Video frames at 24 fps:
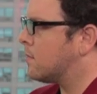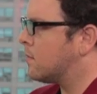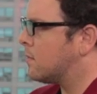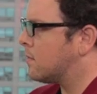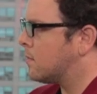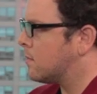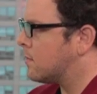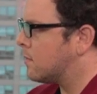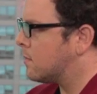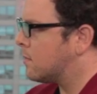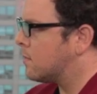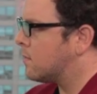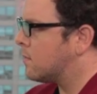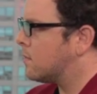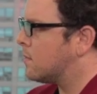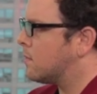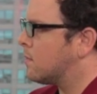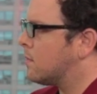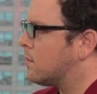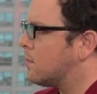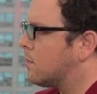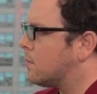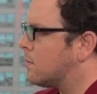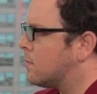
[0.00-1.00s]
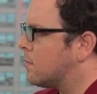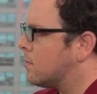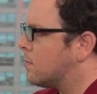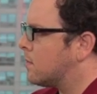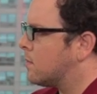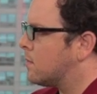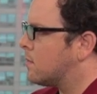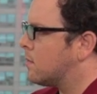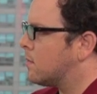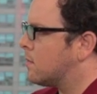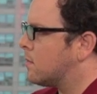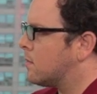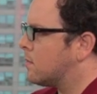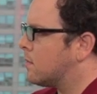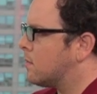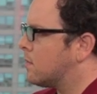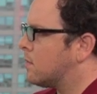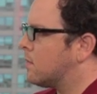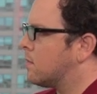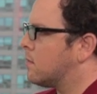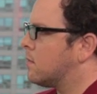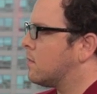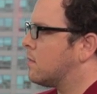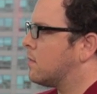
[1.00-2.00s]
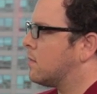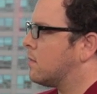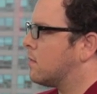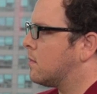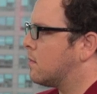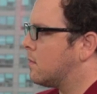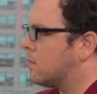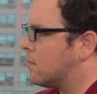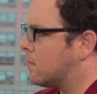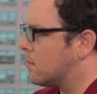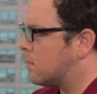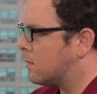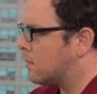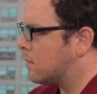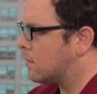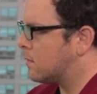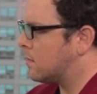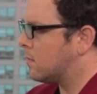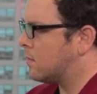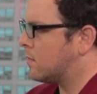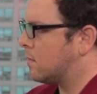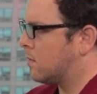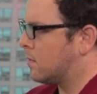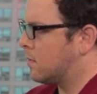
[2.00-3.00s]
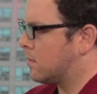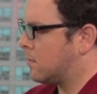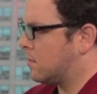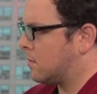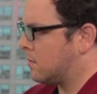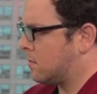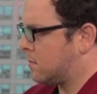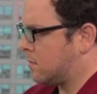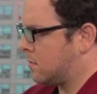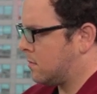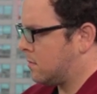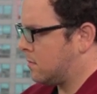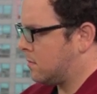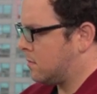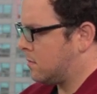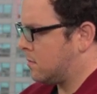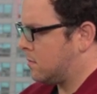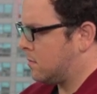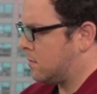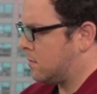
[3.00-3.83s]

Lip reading: [no speech]